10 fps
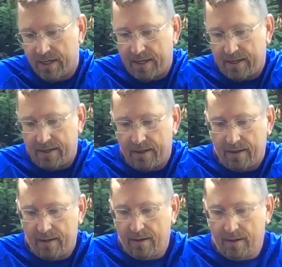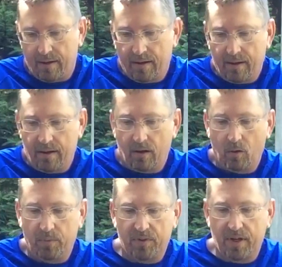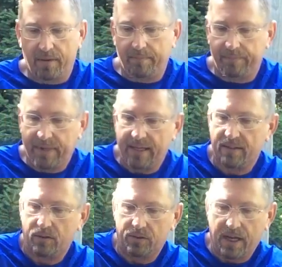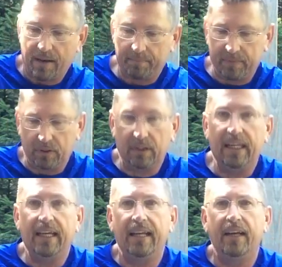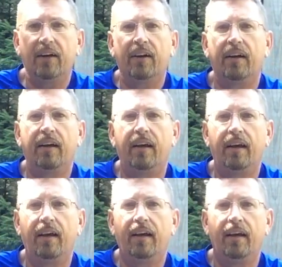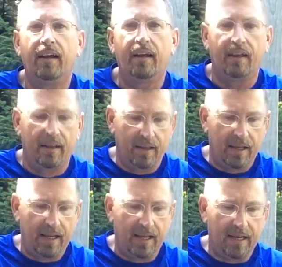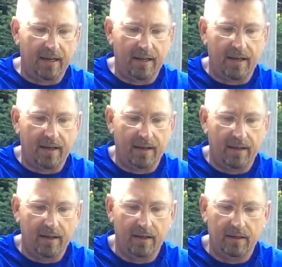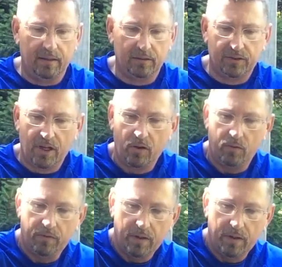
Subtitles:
right. Opens up, has a little lid here, and a little stove.